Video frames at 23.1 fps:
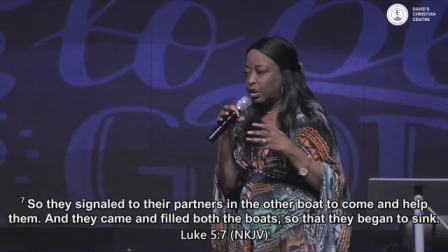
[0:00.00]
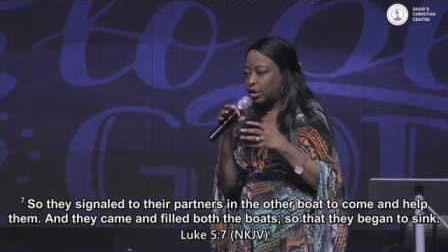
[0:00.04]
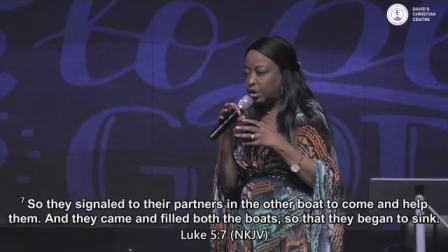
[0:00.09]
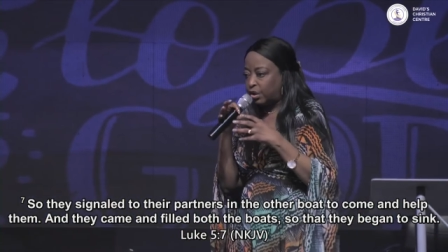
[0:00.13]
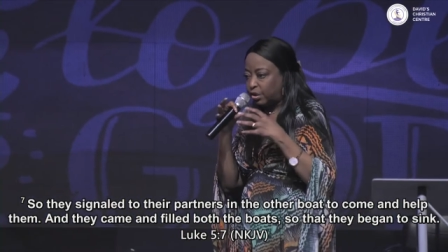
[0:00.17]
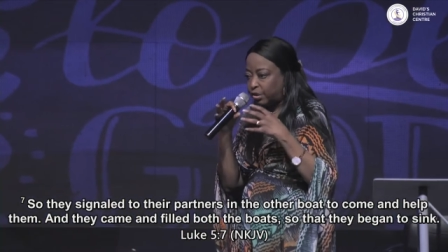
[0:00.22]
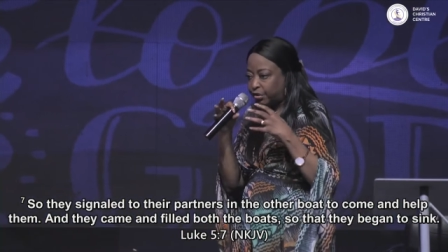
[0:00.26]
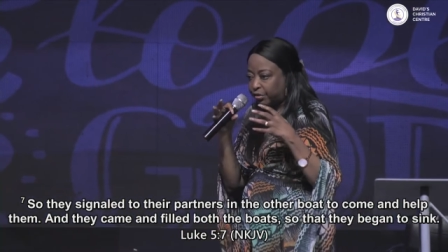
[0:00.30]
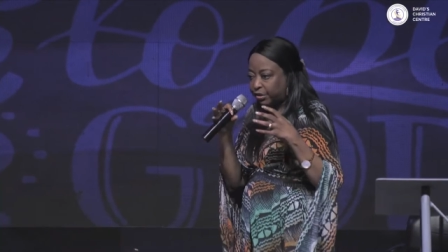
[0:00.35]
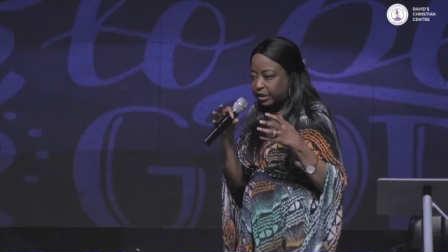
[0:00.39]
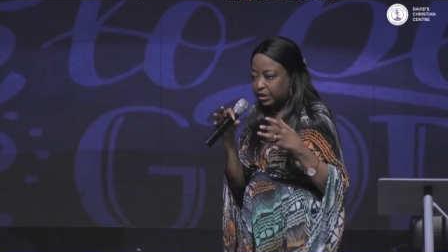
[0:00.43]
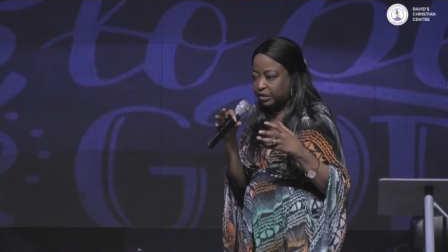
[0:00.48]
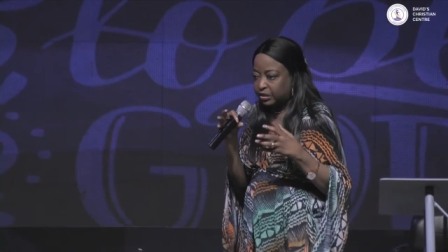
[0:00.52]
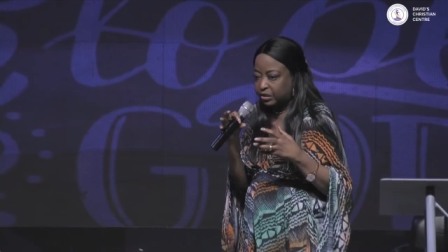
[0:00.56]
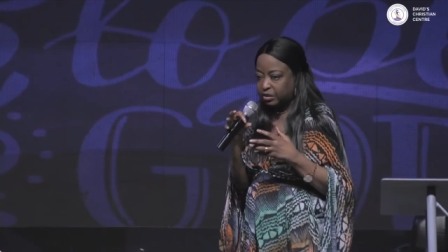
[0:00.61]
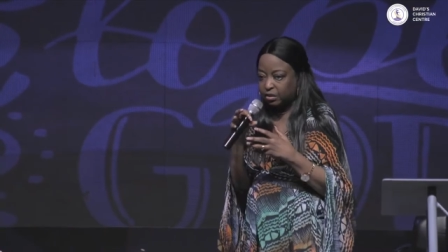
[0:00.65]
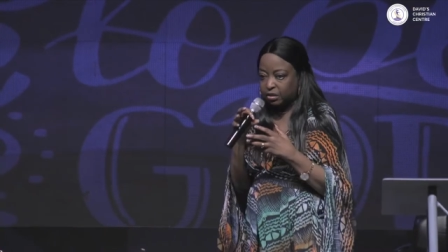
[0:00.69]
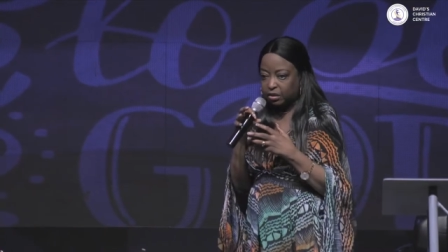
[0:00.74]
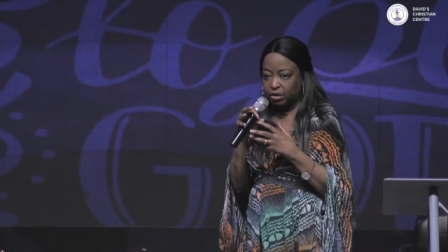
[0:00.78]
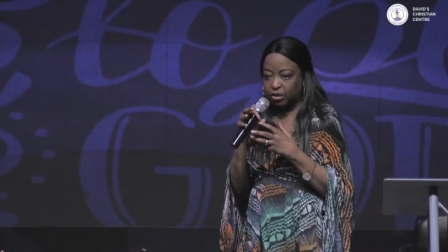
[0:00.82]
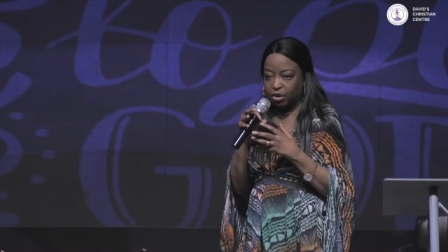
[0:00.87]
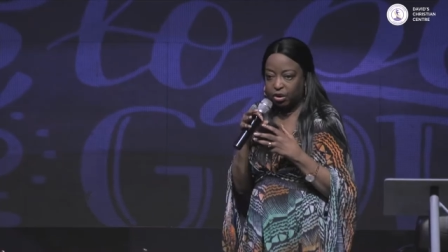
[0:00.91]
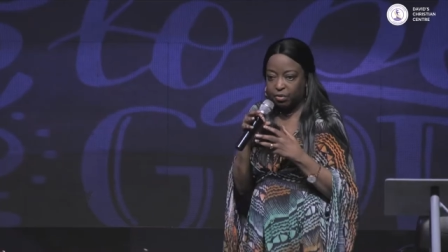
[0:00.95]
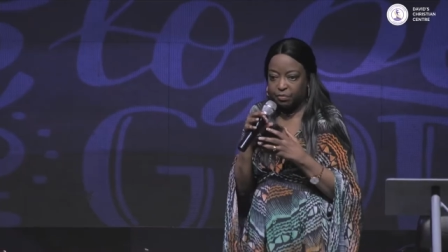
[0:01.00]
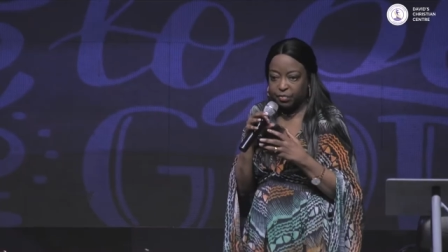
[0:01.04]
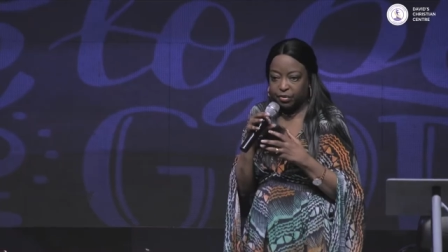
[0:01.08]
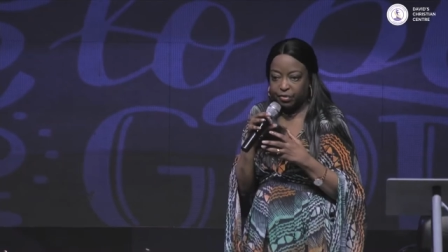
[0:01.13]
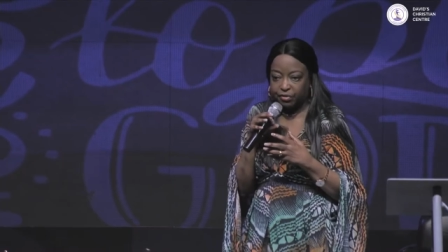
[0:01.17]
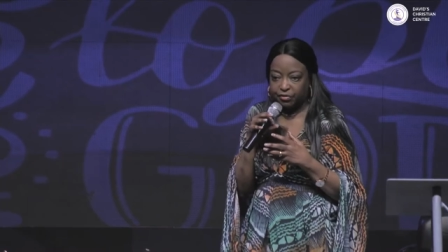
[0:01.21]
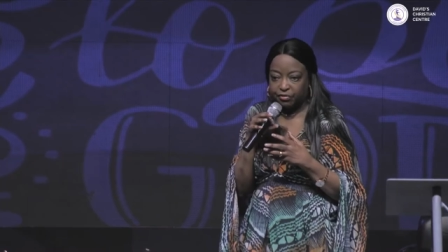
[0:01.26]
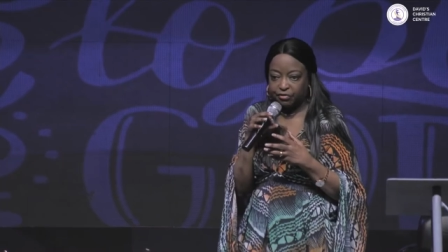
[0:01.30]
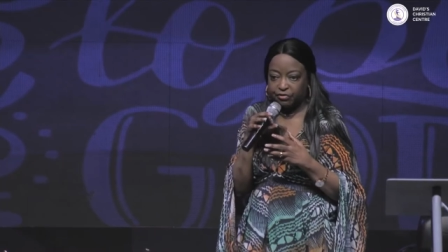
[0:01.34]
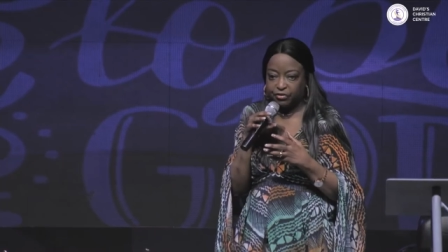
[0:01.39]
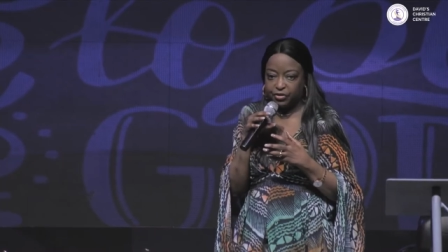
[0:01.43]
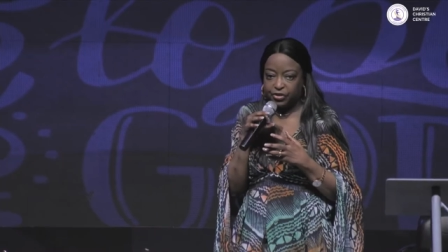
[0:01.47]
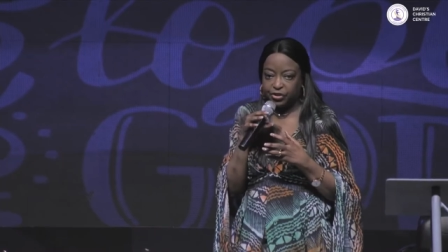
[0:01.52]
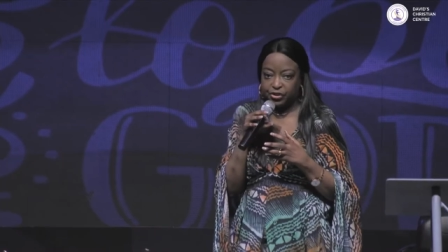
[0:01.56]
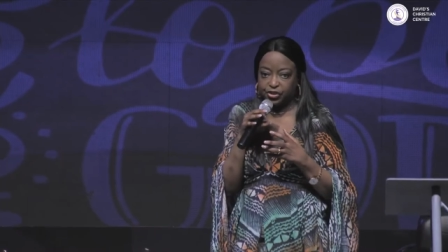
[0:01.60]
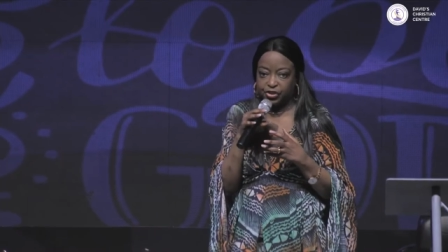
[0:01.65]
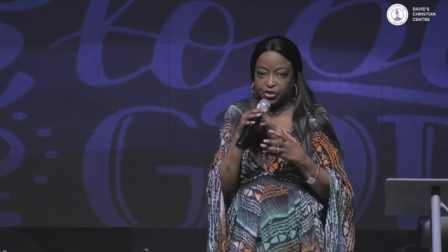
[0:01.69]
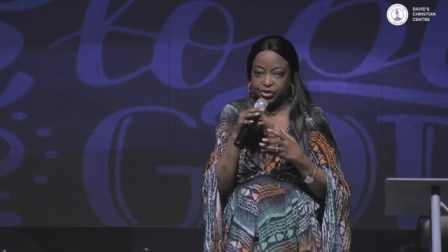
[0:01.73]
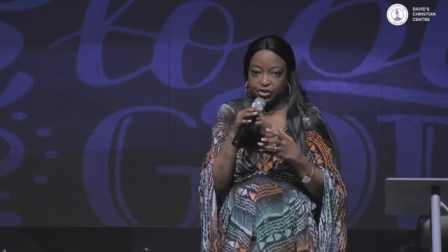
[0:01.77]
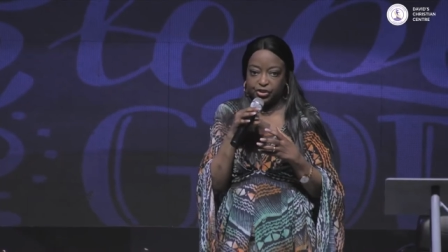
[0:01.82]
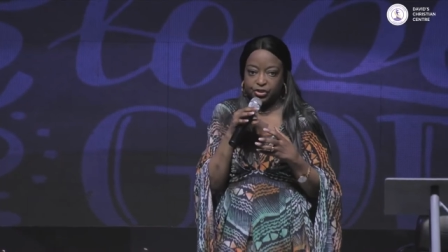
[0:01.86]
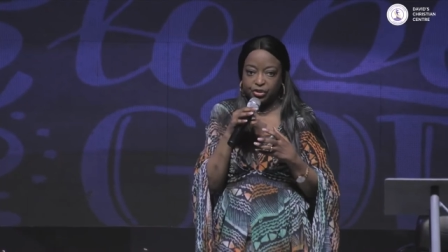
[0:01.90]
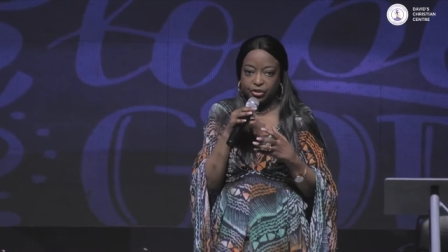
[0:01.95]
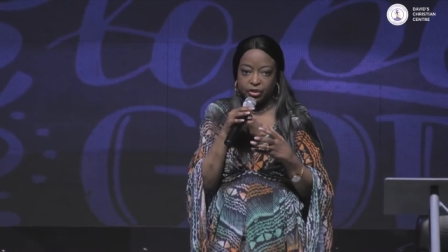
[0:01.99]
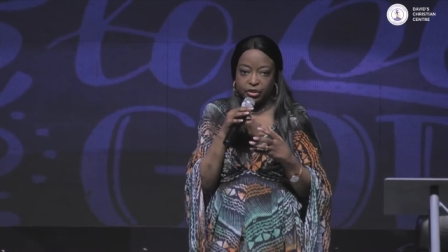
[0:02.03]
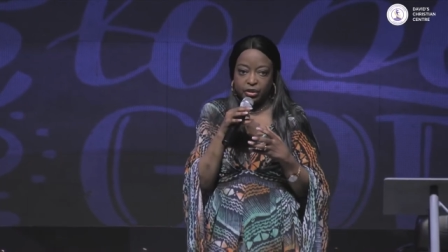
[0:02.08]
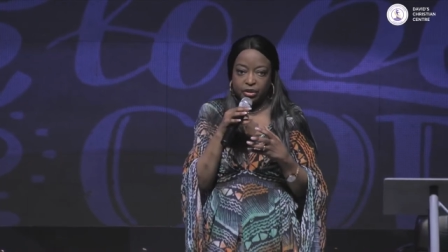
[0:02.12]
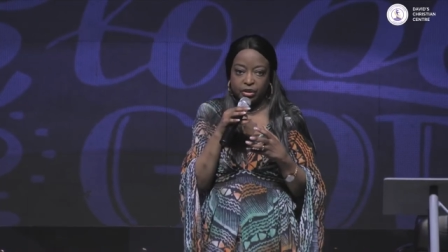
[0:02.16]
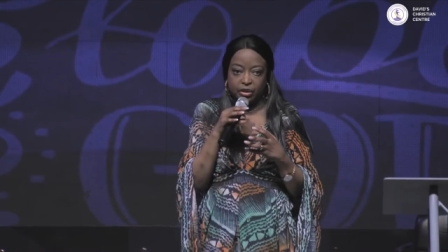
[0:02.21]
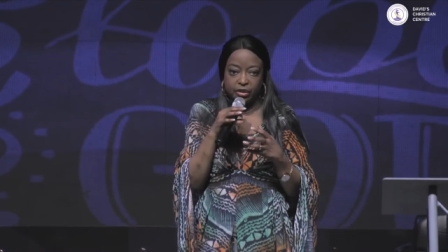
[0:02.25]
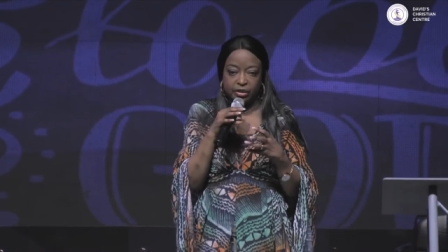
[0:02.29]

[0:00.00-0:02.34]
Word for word: a great number of fish.